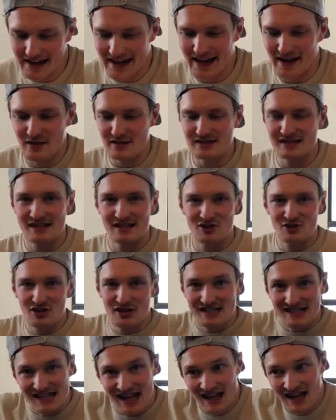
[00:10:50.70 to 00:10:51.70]
counts, it's
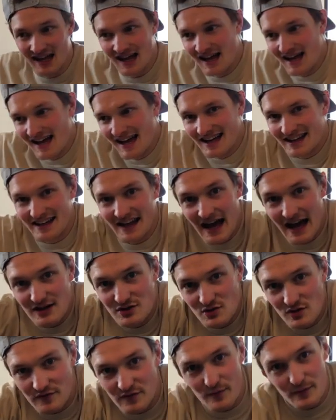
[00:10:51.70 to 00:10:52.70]
just
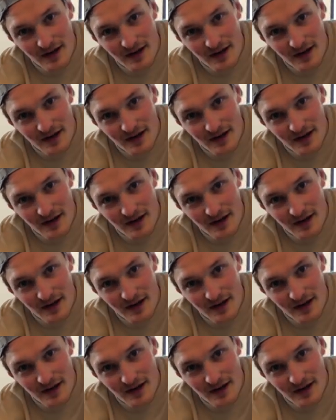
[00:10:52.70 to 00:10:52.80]
natural for